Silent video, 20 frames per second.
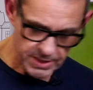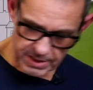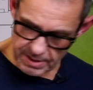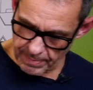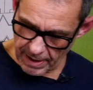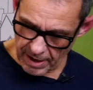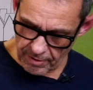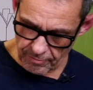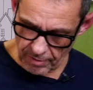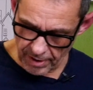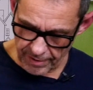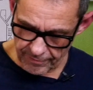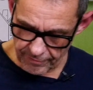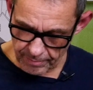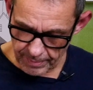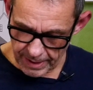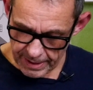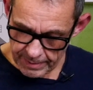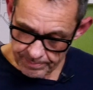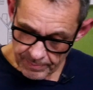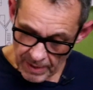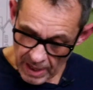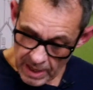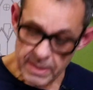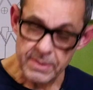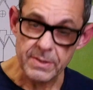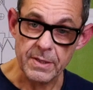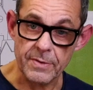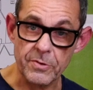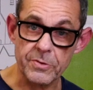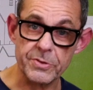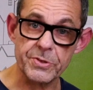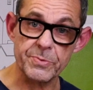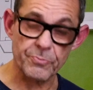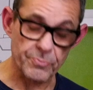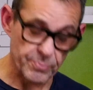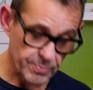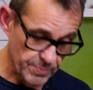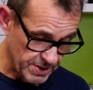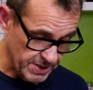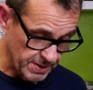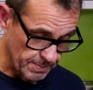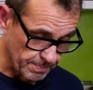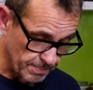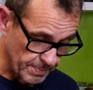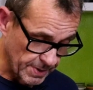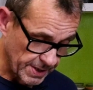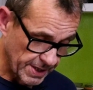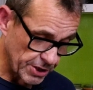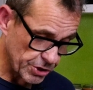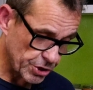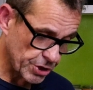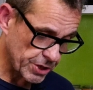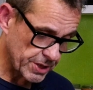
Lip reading: about right for me. So I've got some kitchen